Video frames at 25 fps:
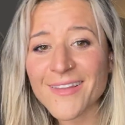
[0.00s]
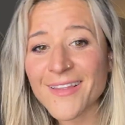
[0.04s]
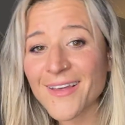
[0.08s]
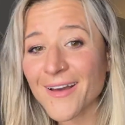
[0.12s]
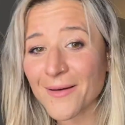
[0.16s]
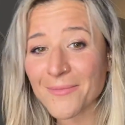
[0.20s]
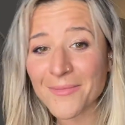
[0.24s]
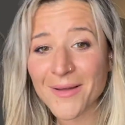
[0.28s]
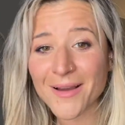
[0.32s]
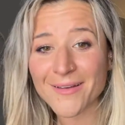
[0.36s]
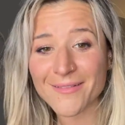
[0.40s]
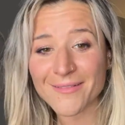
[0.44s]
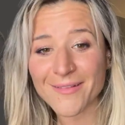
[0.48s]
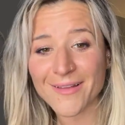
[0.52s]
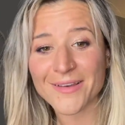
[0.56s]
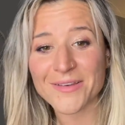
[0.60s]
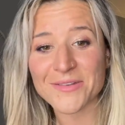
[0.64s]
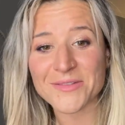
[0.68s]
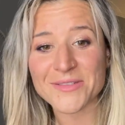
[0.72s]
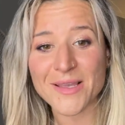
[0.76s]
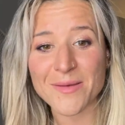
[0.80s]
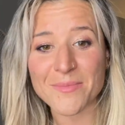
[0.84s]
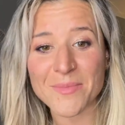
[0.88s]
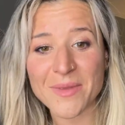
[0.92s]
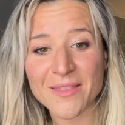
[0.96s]
I'm not gonna let you
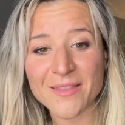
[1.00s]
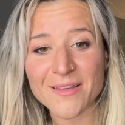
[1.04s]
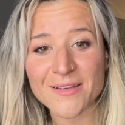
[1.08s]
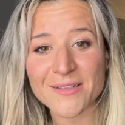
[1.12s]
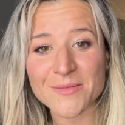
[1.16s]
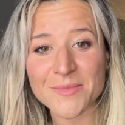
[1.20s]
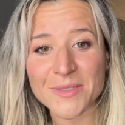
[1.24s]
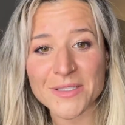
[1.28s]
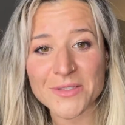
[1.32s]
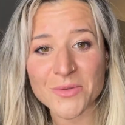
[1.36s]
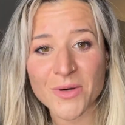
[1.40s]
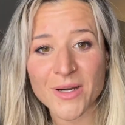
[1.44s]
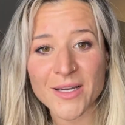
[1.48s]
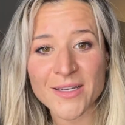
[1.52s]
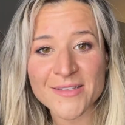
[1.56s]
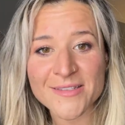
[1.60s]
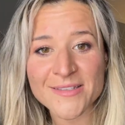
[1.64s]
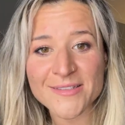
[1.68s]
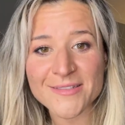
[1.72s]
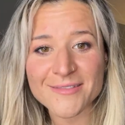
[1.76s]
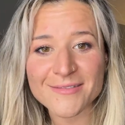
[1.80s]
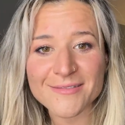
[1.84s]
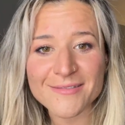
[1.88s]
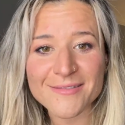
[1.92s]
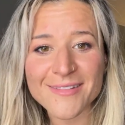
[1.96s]
say mean things to me
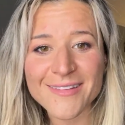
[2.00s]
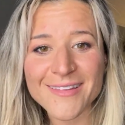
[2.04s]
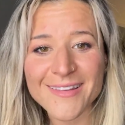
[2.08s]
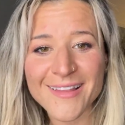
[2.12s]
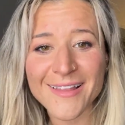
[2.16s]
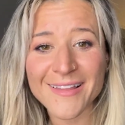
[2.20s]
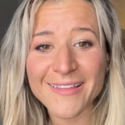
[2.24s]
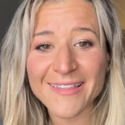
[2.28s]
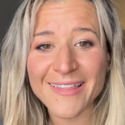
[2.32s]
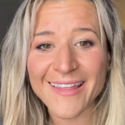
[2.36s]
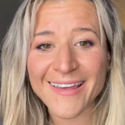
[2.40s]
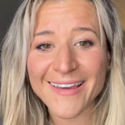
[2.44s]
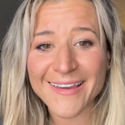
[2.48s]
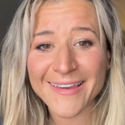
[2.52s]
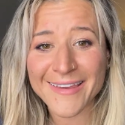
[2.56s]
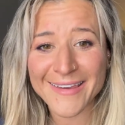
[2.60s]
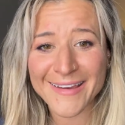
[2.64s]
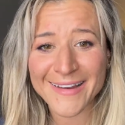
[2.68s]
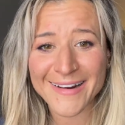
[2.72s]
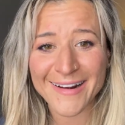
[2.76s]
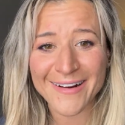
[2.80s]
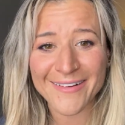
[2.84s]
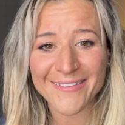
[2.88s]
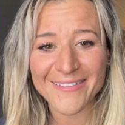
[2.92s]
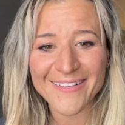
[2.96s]
twice.
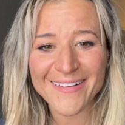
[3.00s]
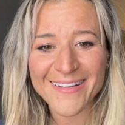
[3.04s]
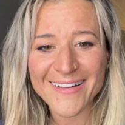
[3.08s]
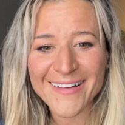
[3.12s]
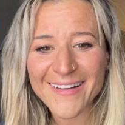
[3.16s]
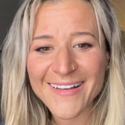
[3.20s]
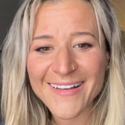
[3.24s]
Get out.